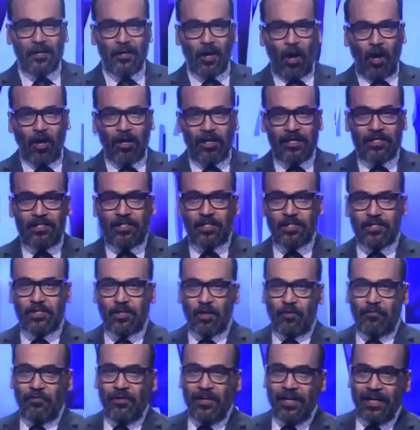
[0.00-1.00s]
Knowledge
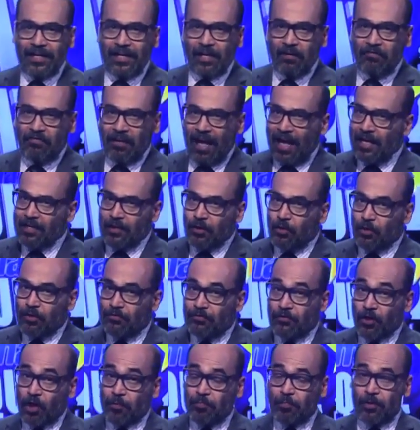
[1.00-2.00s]
is of little value
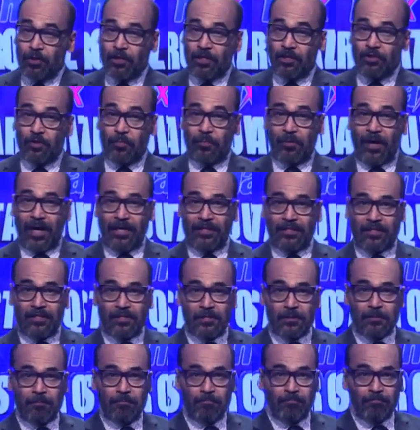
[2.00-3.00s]
if not put into
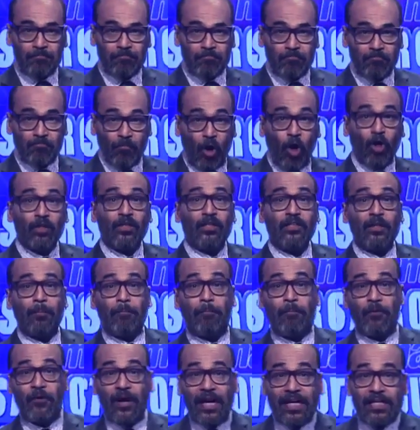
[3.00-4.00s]
practice. More than
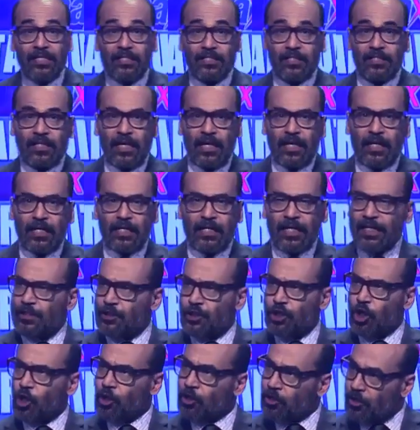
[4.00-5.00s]
the brains,
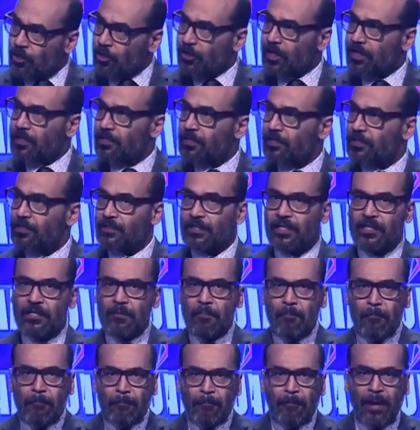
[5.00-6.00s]
it's your grit
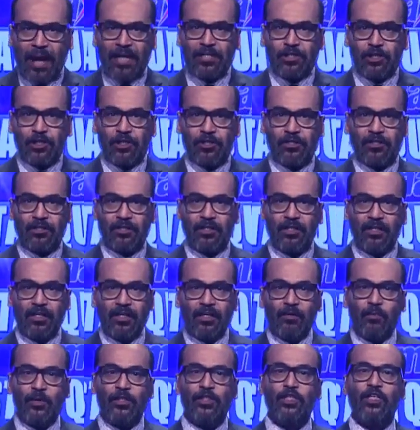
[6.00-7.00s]
and passion
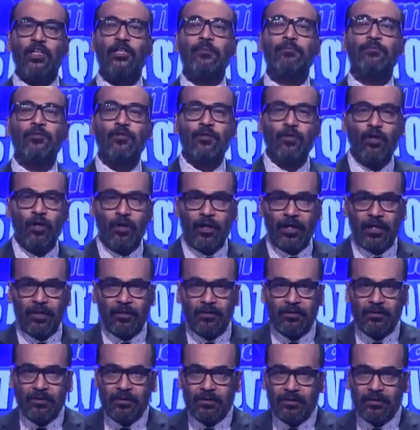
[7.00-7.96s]
which keeps you going.